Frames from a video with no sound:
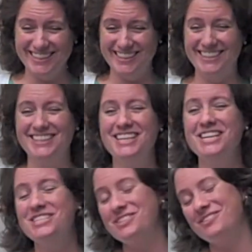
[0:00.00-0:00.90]
so I'm not
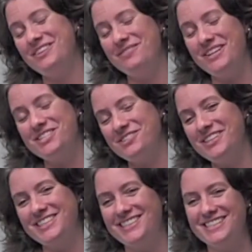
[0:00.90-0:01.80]
sure that's
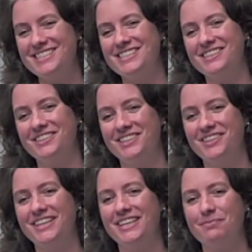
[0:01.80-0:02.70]
necessarily unique, but
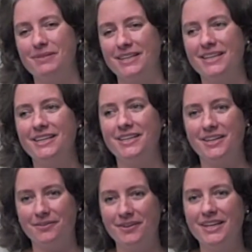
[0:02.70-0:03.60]
uh, you know, I
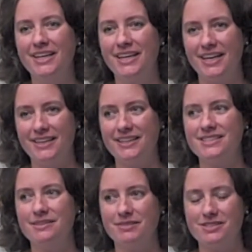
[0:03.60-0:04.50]
think some of the
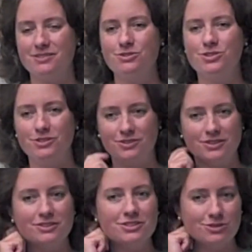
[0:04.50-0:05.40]
social social
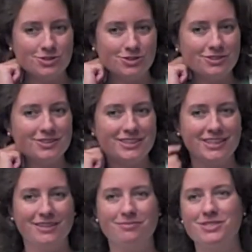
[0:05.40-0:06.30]
um,
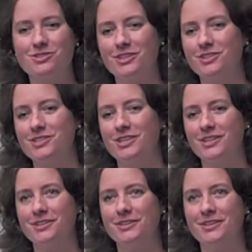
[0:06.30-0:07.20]
struggles are
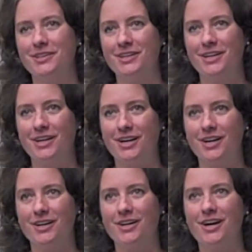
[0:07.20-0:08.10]
are hard to
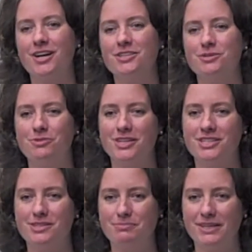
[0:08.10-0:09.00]
watch as a parent, but
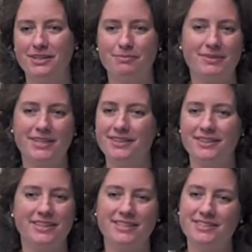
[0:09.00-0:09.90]
I think that's
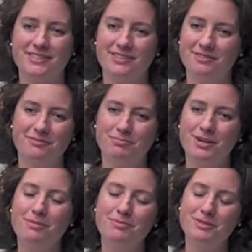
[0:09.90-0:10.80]
probably with
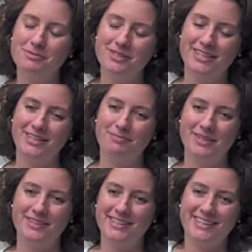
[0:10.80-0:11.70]
any parent. And you know,
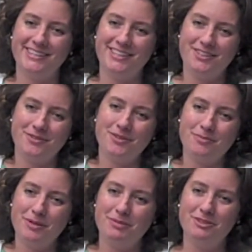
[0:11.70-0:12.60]
there may be a few
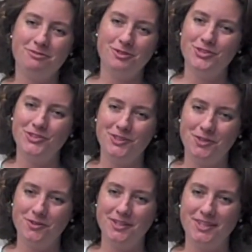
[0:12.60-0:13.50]
unique things
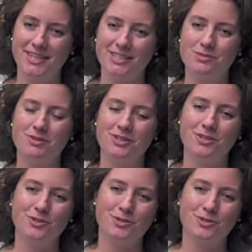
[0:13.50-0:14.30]
with our girls, but